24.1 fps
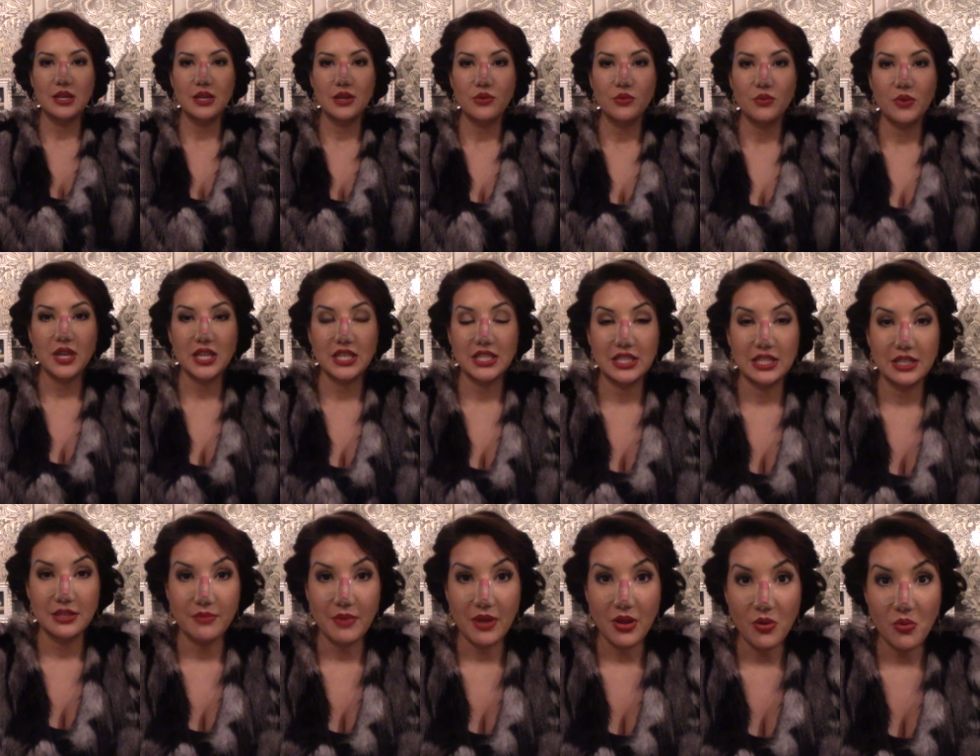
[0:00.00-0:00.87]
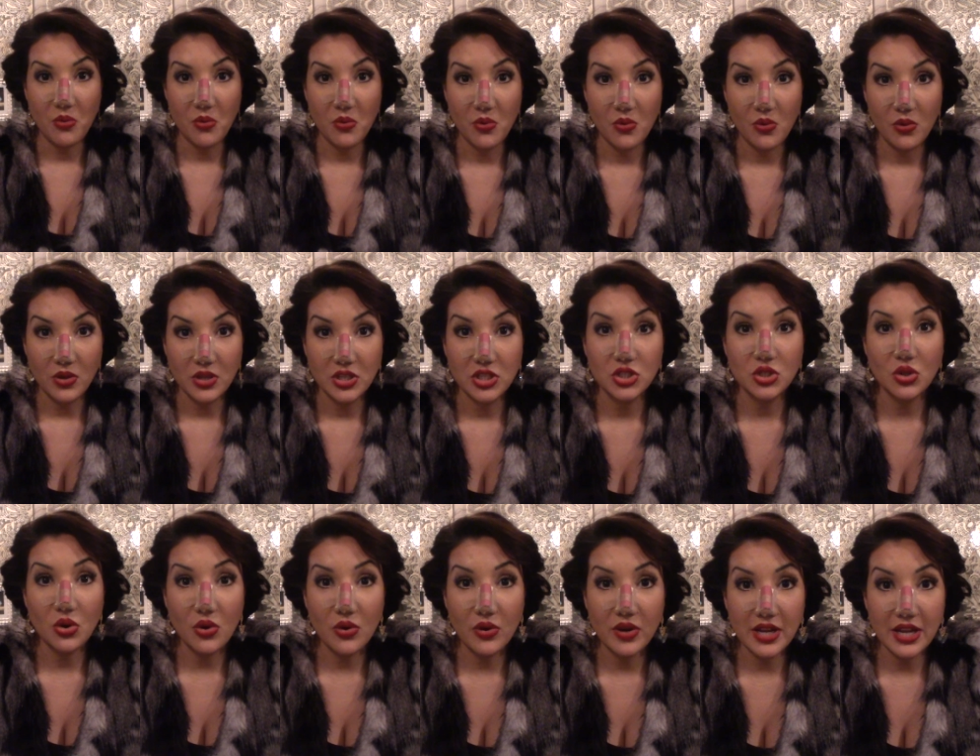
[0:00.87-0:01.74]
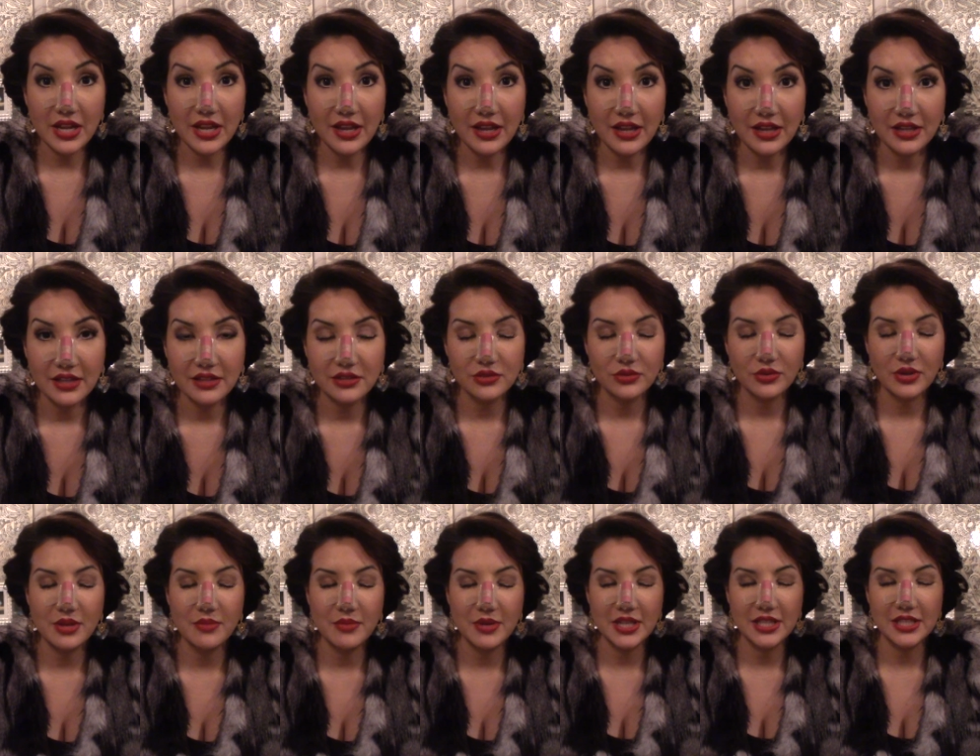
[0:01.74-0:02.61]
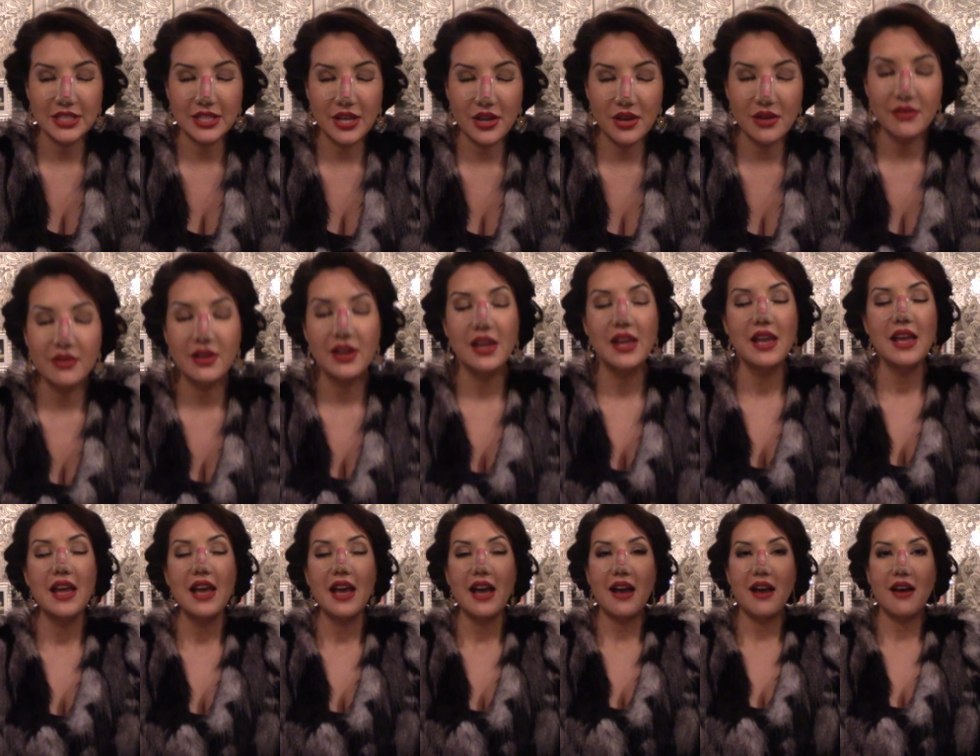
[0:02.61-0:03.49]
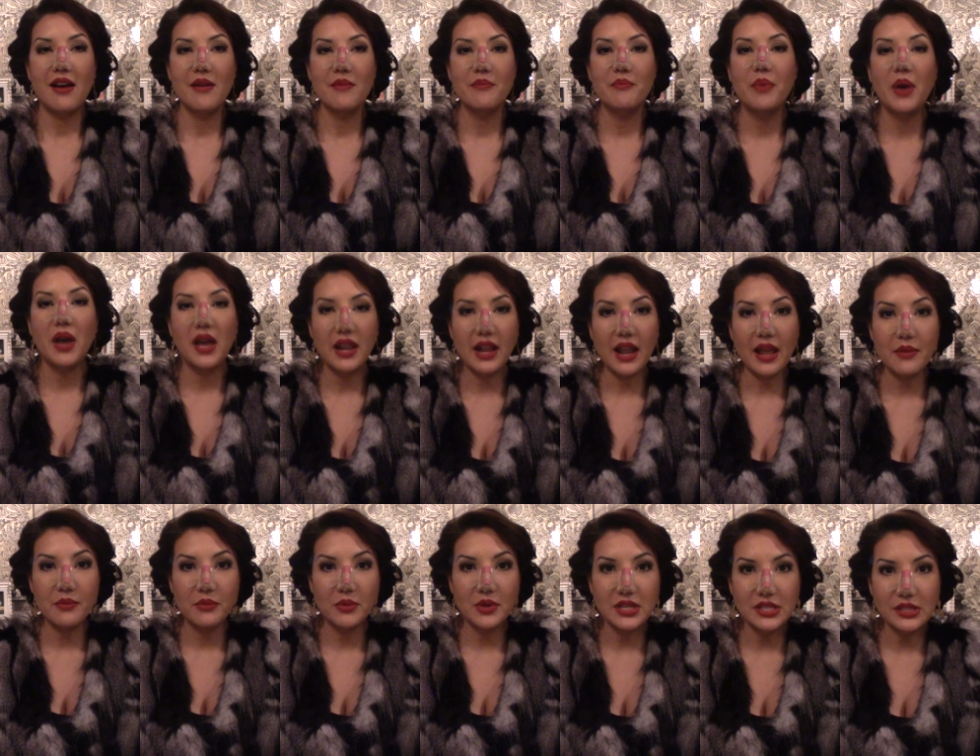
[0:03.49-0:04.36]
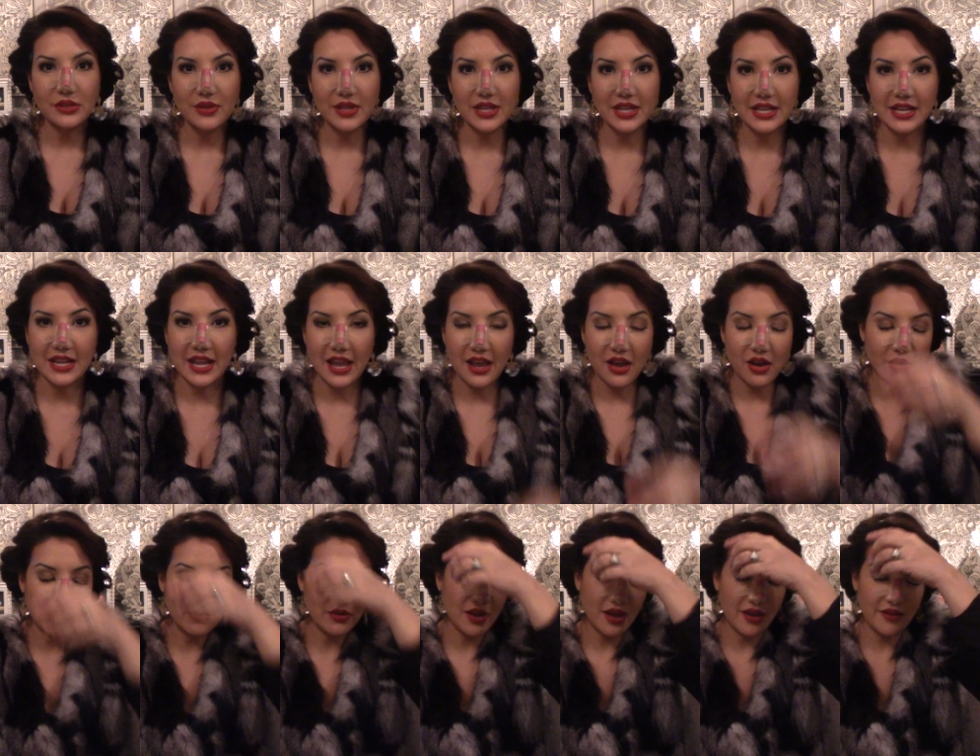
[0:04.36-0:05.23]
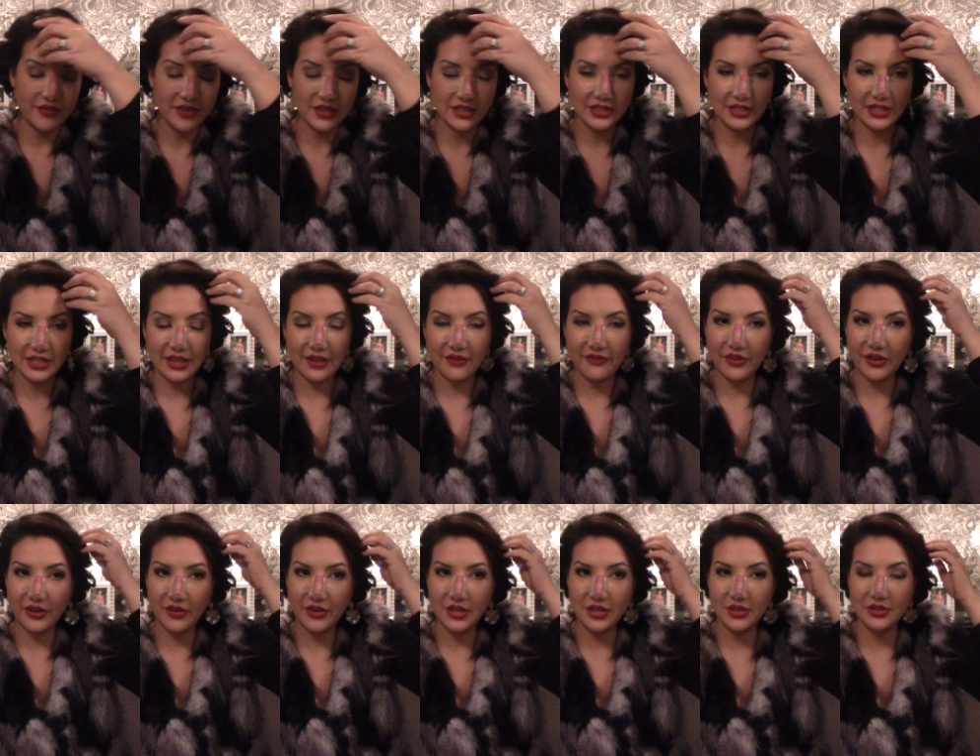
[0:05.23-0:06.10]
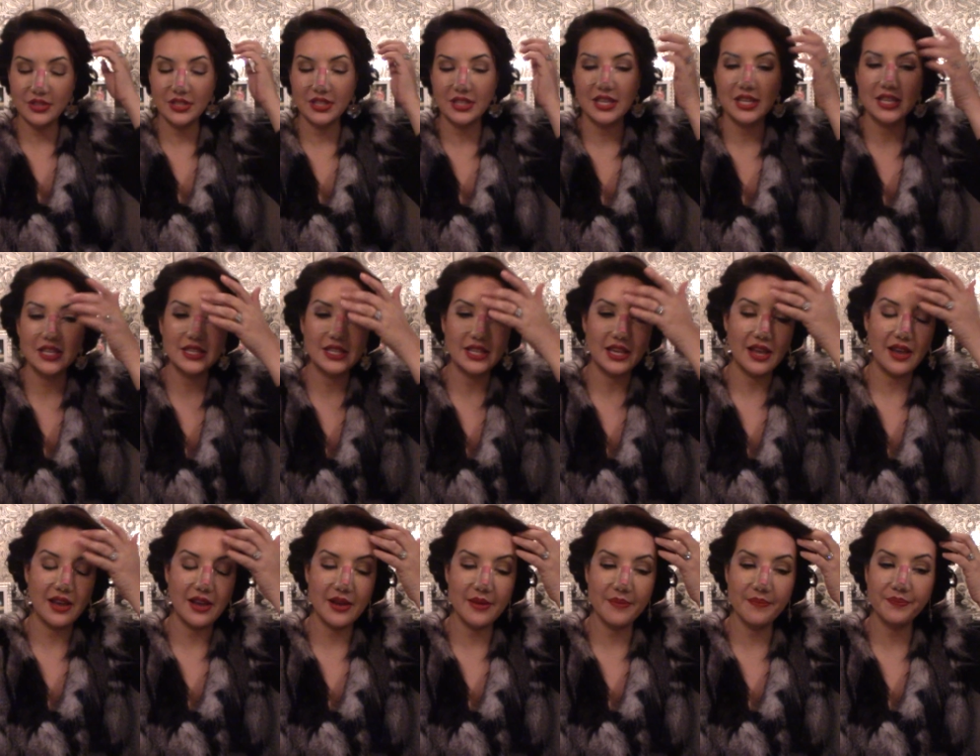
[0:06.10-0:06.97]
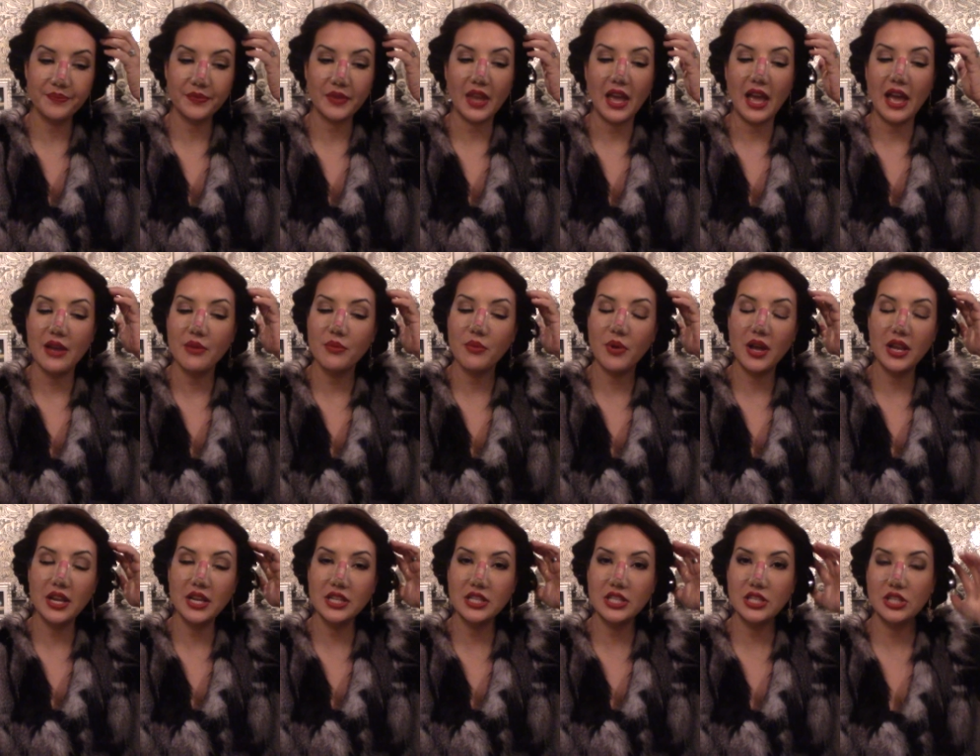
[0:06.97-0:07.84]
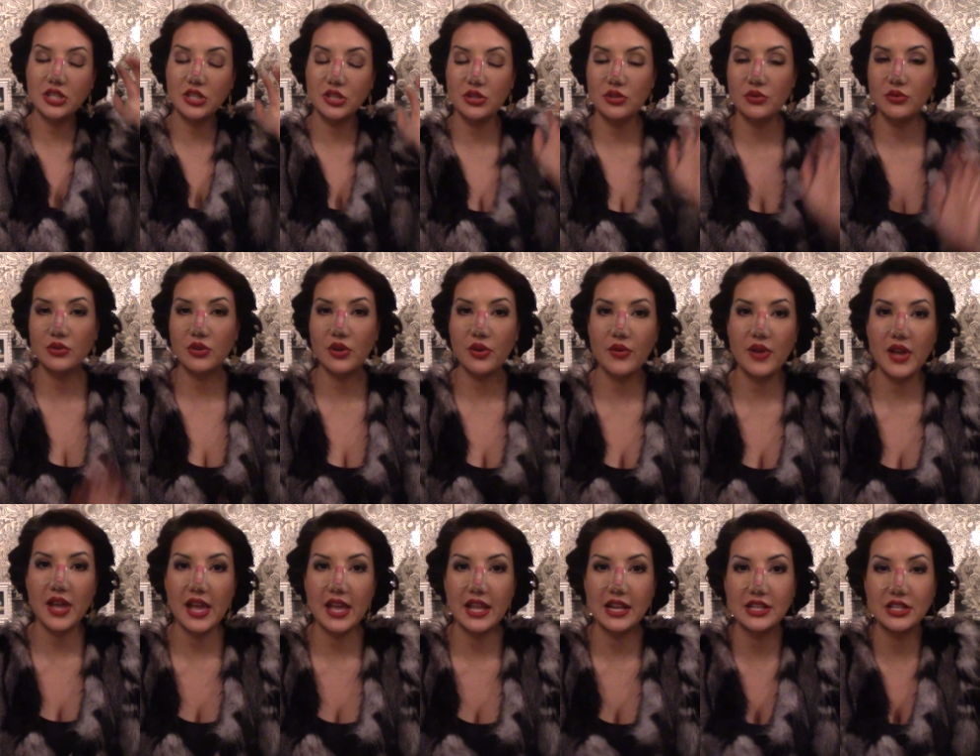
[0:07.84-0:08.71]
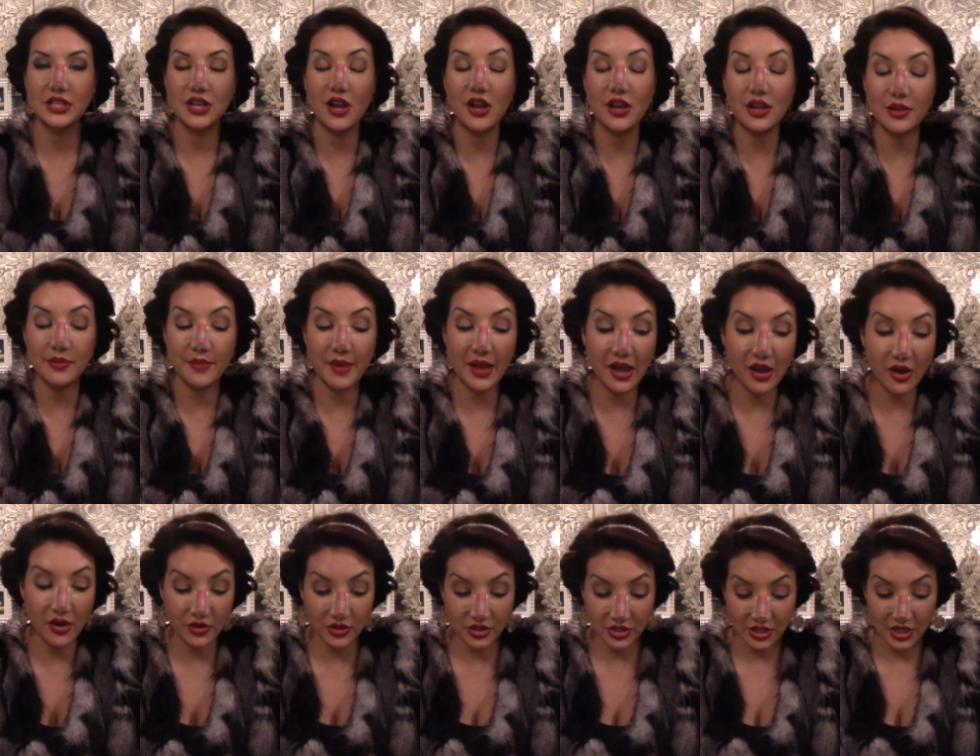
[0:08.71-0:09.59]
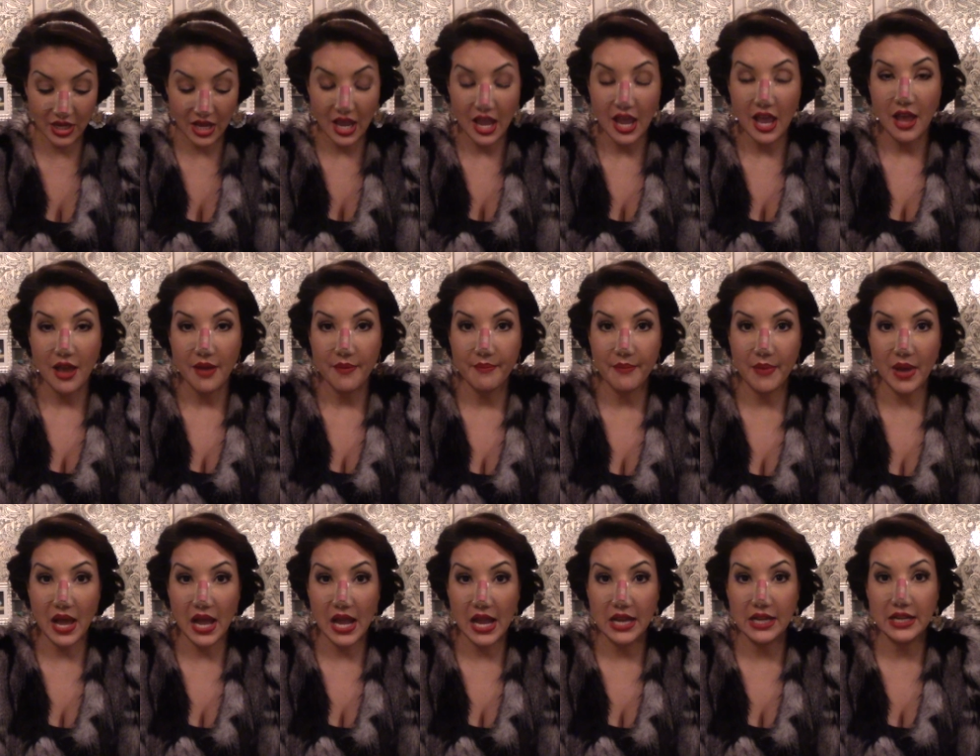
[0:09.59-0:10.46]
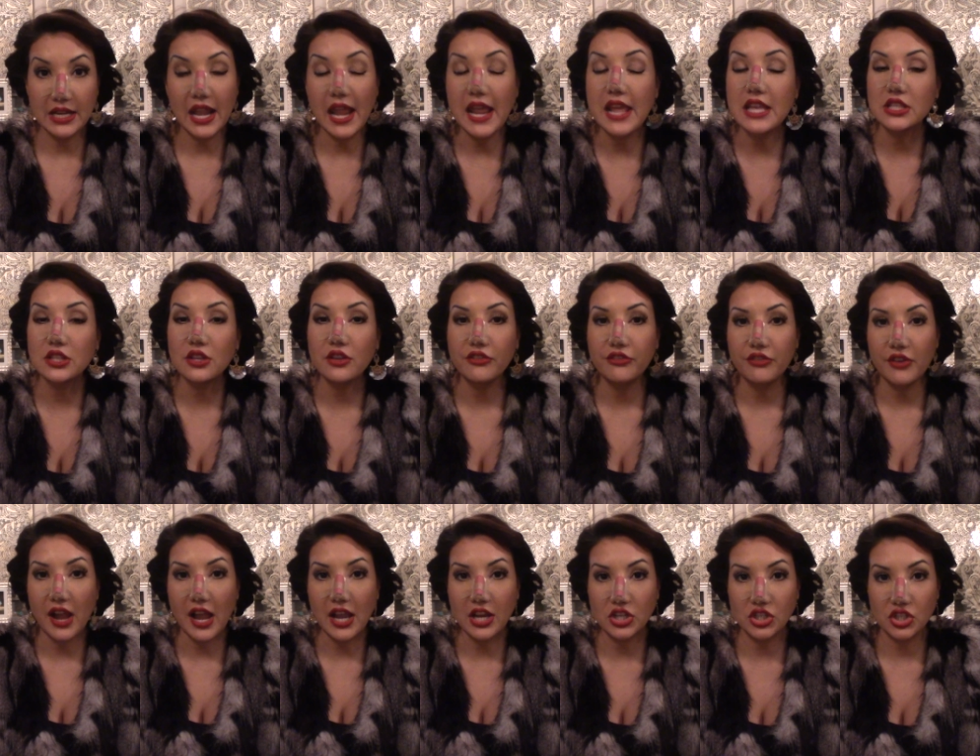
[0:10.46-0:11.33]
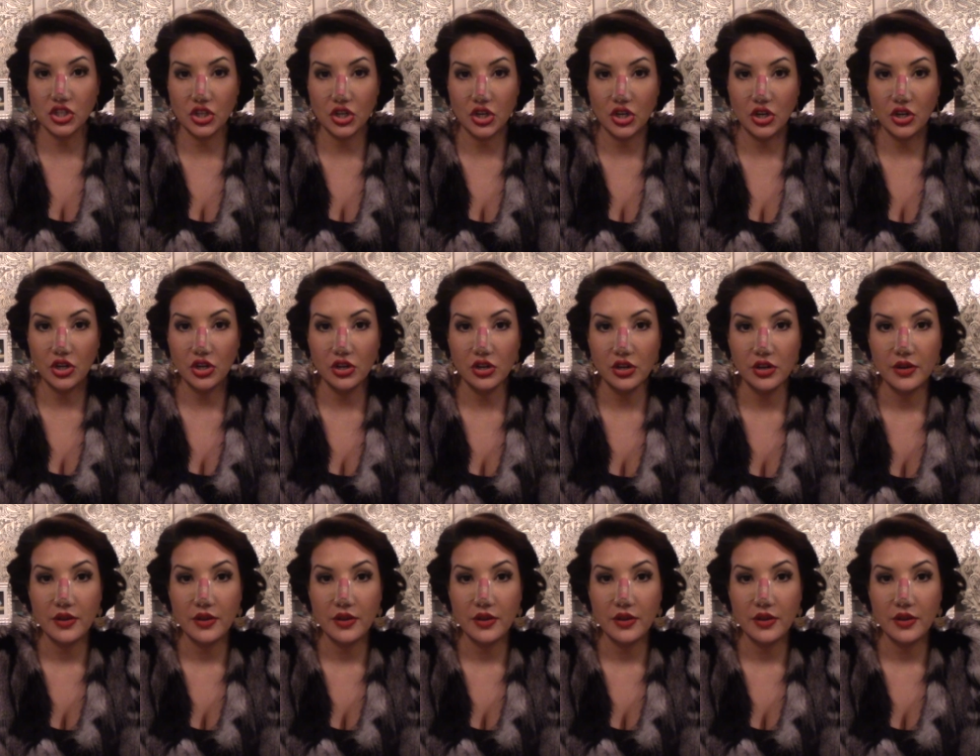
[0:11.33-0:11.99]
wasted my whole story 20 minutes ago. But I'm redoing it now. Obviously, I'm very new to this. I wanted to go ahead and talk about my nasal fracture